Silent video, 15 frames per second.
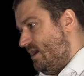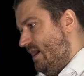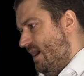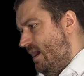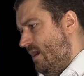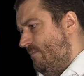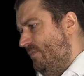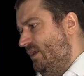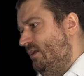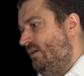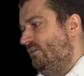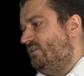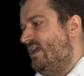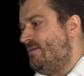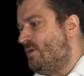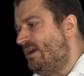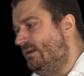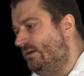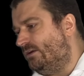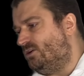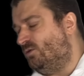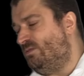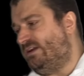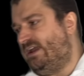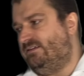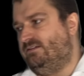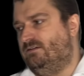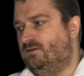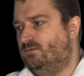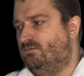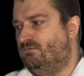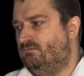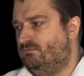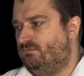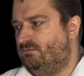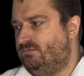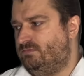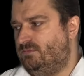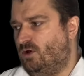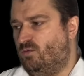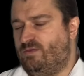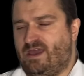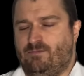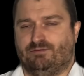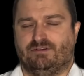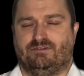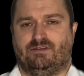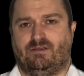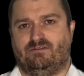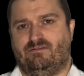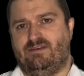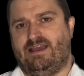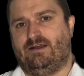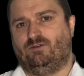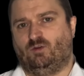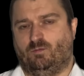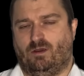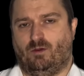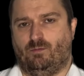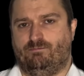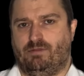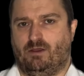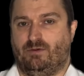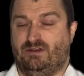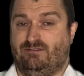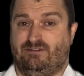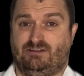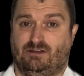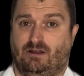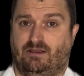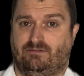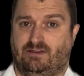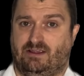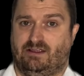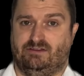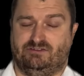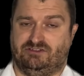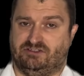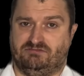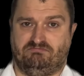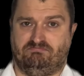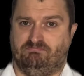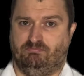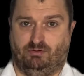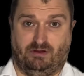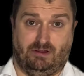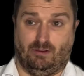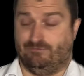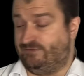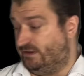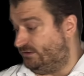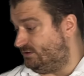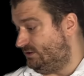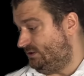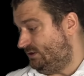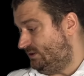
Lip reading: So that might look complicated on paper in terms of the algebra, but when you visualize it, it's just pretty obvious.